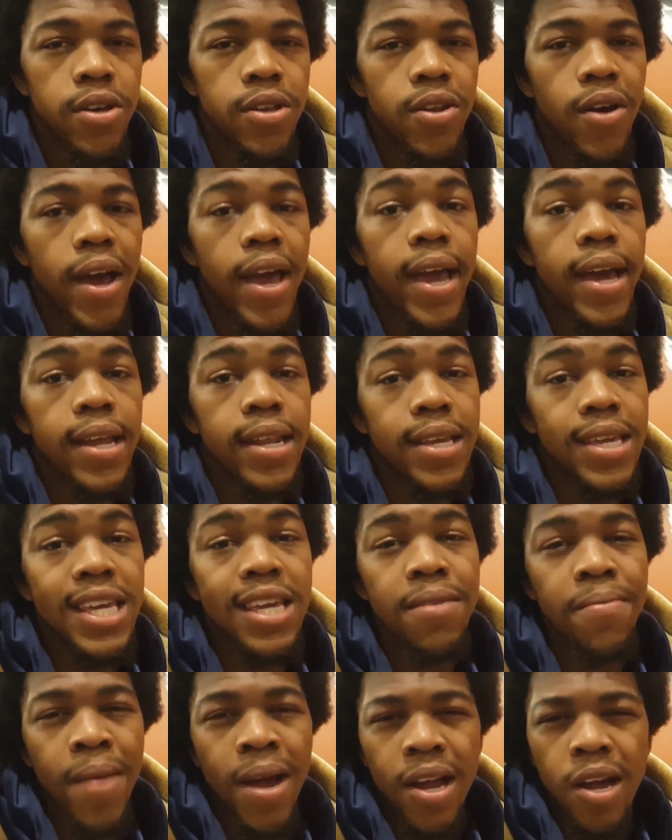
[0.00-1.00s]
I had to
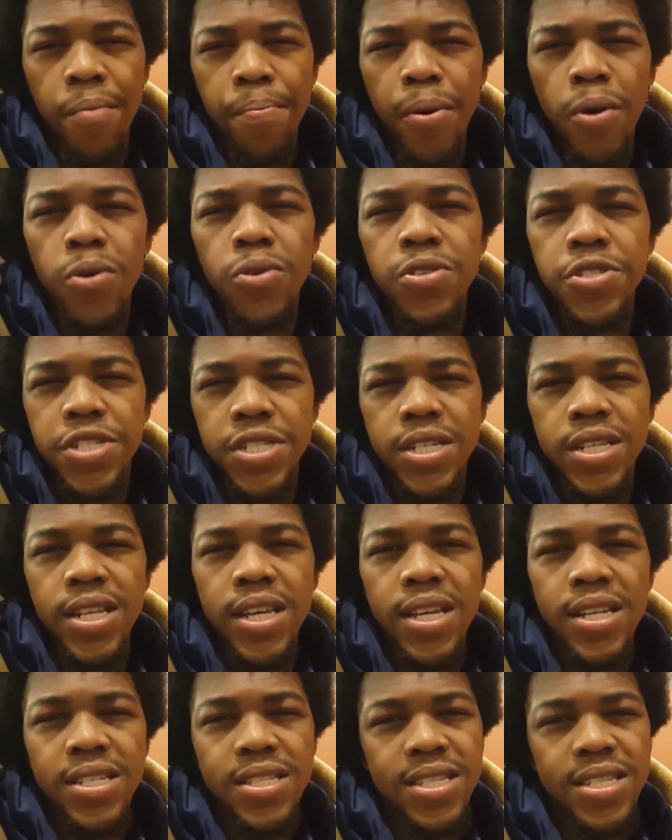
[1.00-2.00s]
keep my composure in
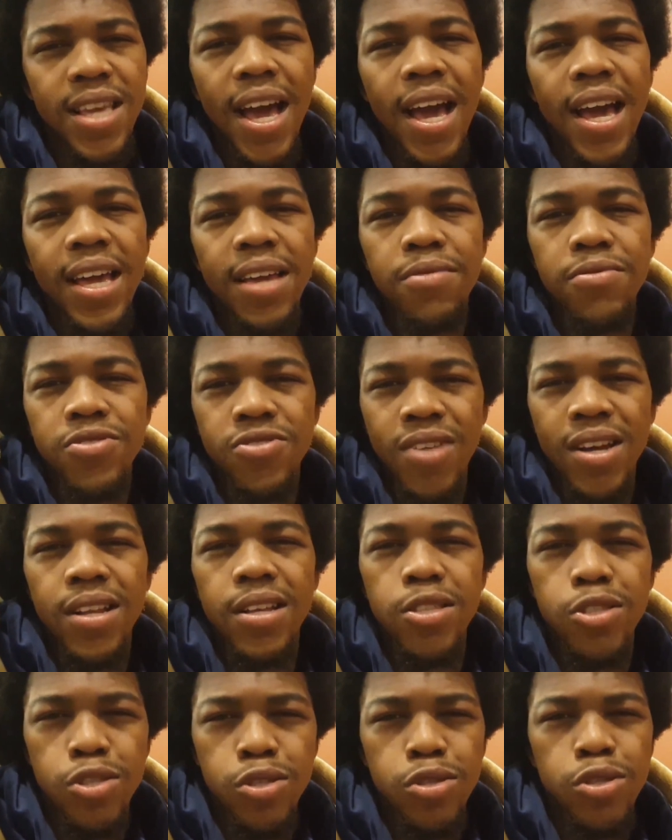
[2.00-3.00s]
there. This guy, he was
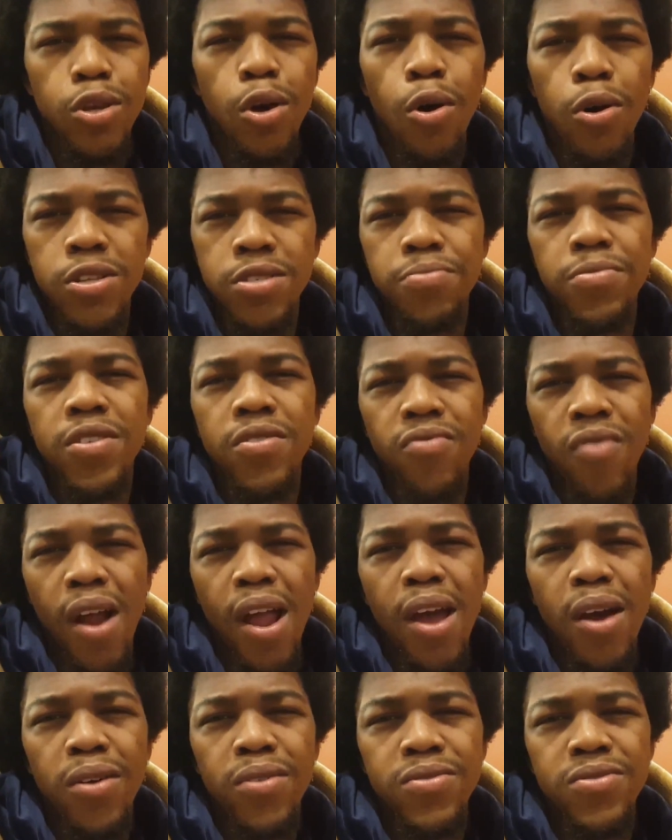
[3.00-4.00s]
trying to toss me
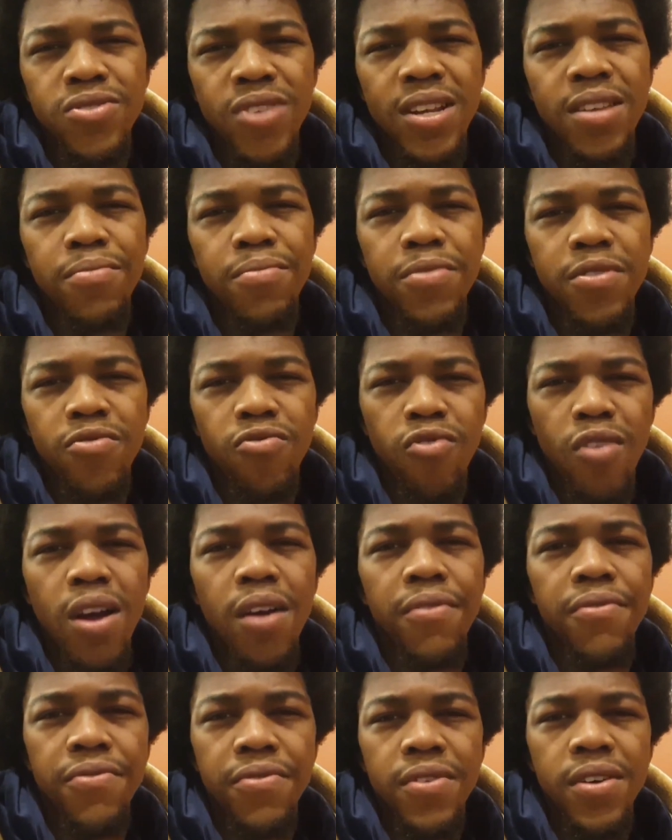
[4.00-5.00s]
around, trying to be
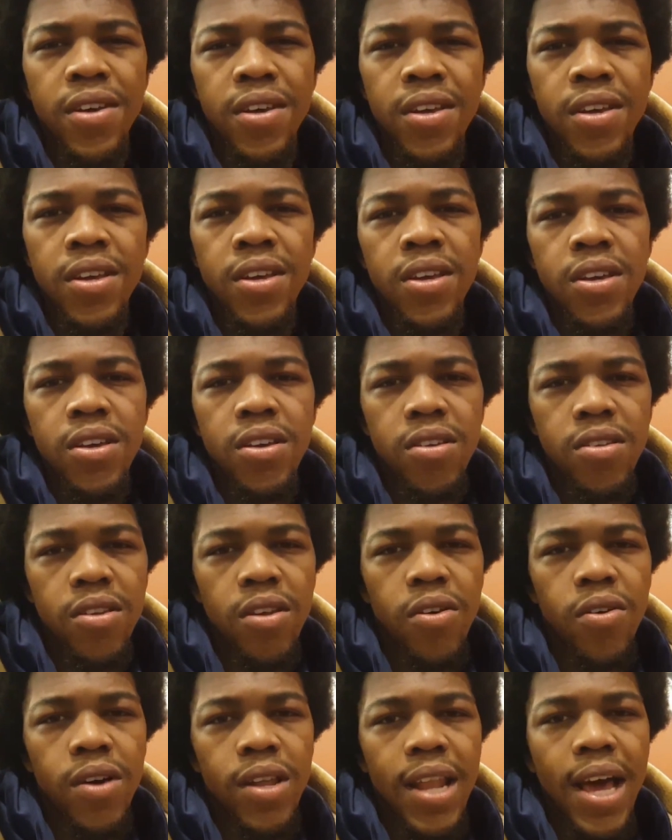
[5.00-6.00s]
rough.
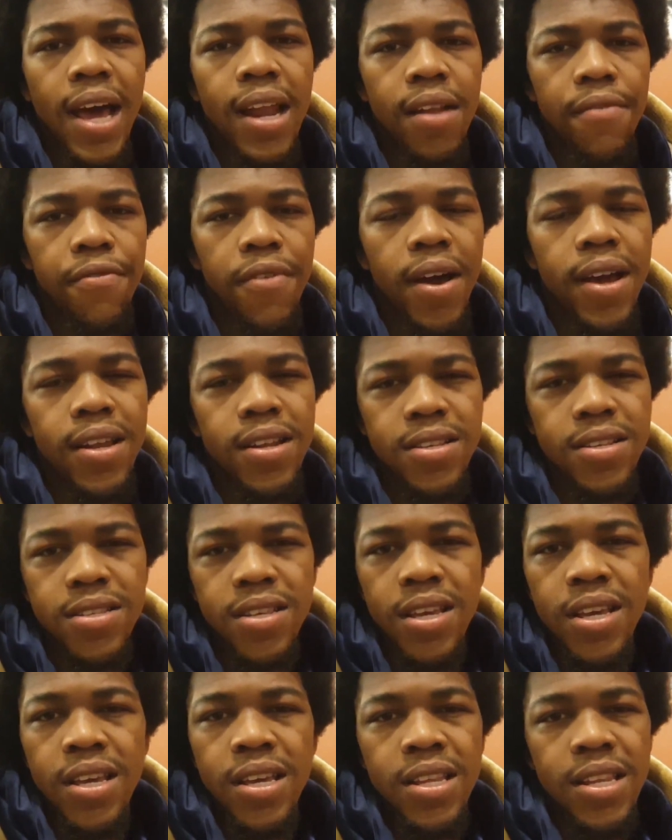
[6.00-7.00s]
A lot of fighters,
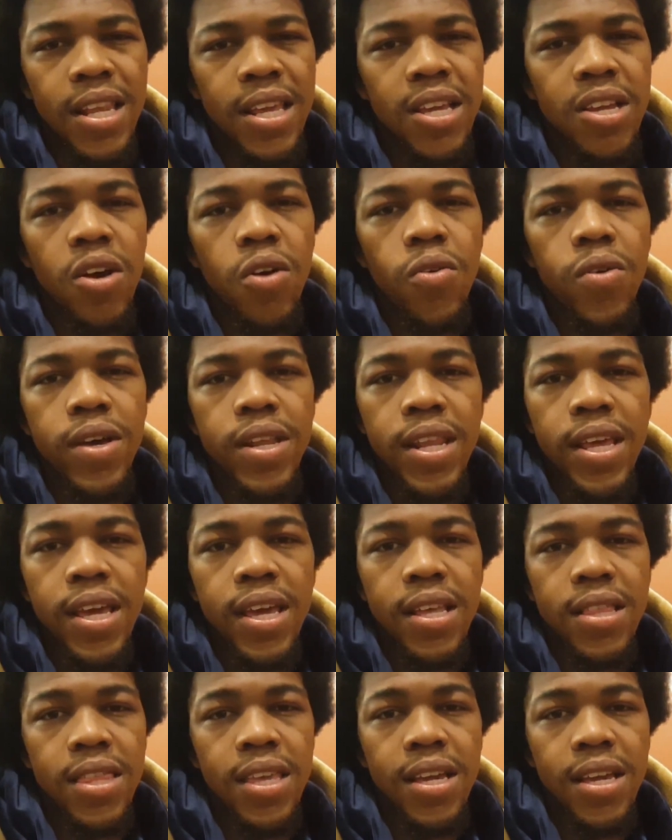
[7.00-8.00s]
they go in
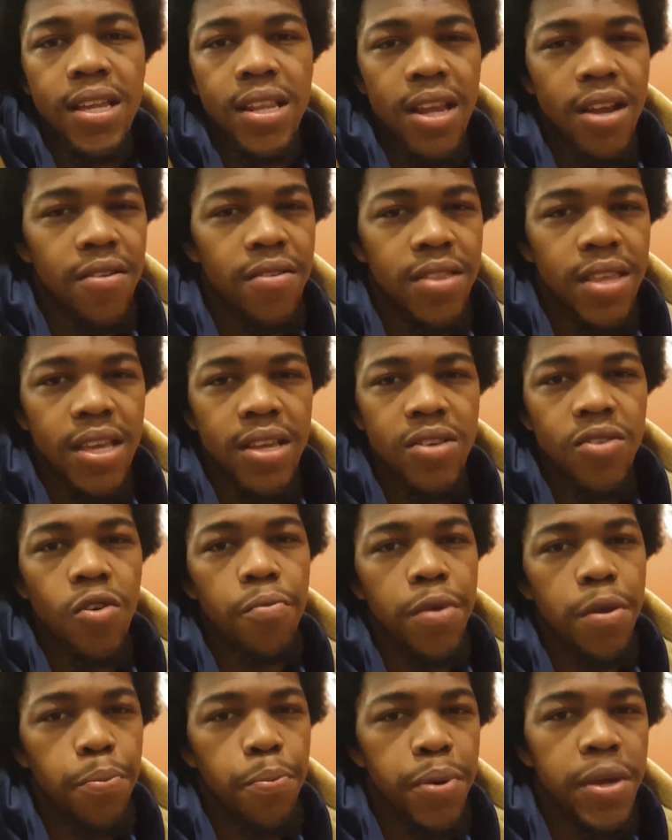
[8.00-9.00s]
there thinking everything's
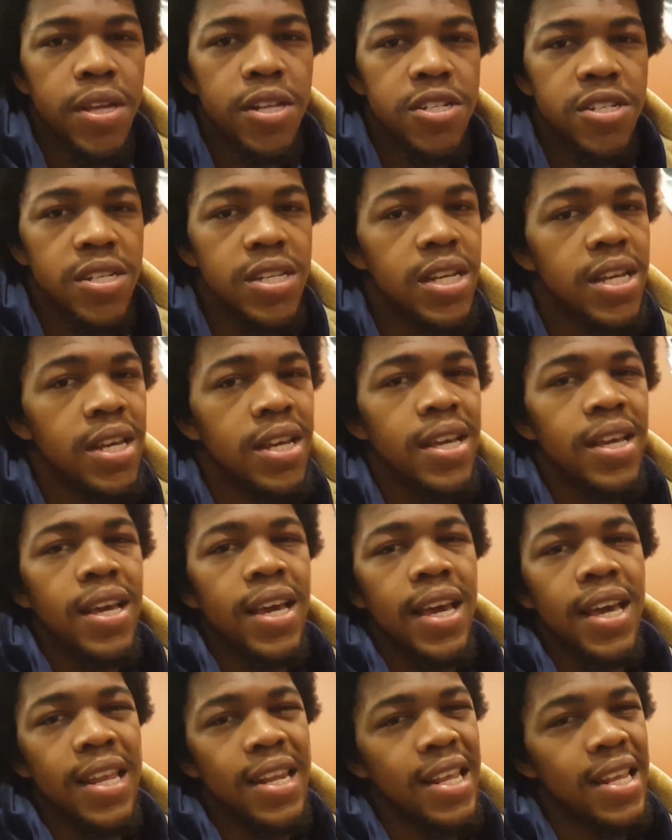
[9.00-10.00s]
gonna be peachy,
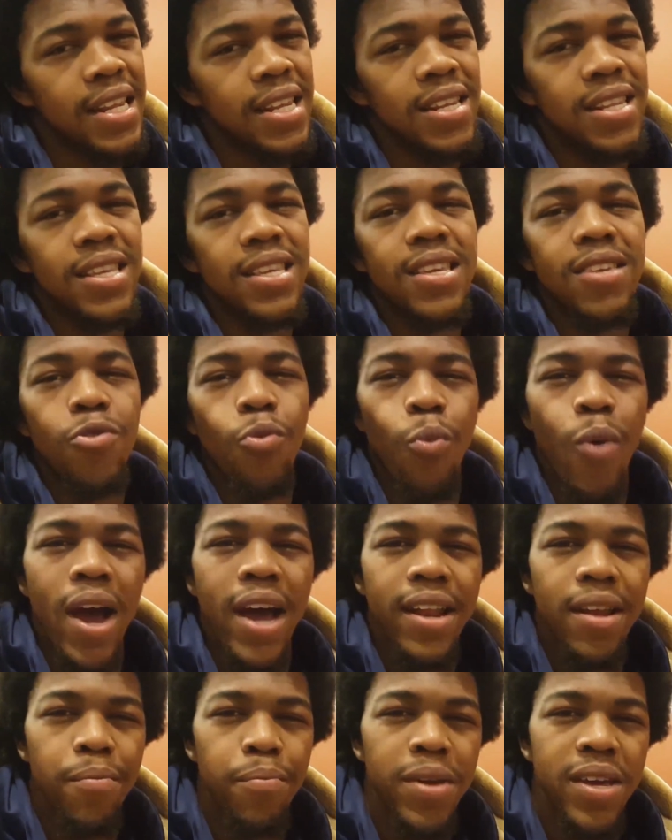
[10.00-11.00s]
and it
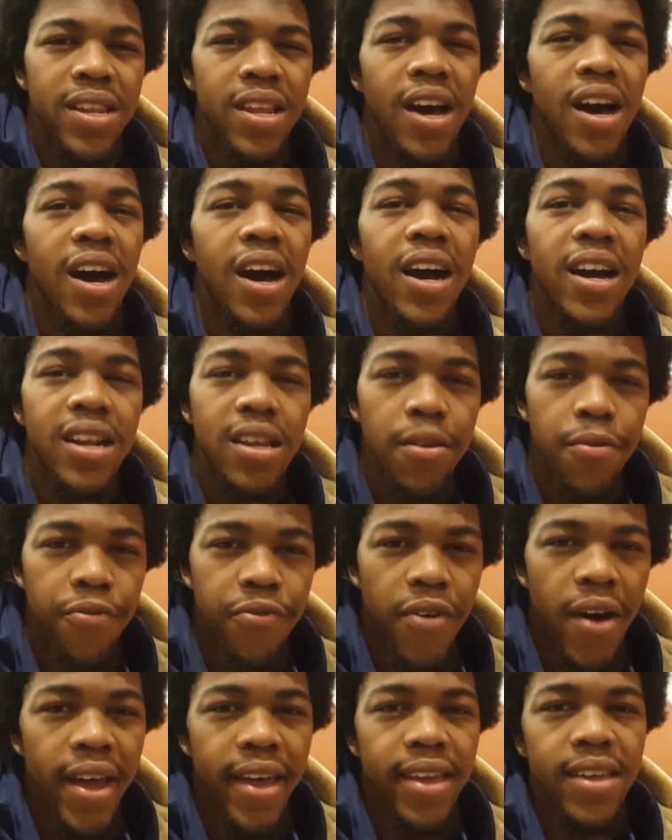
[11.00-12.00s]
wind up being an ugly
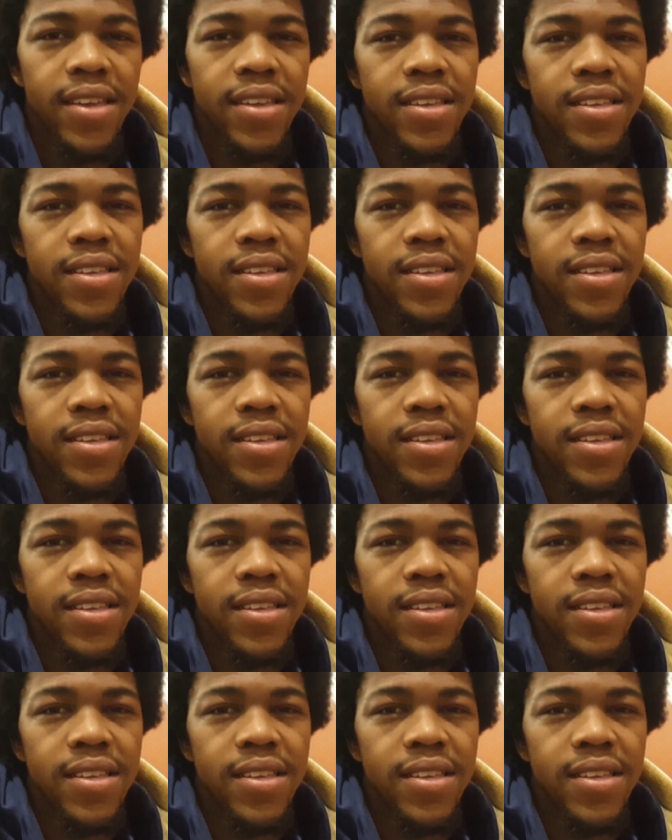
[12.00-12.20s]
fight,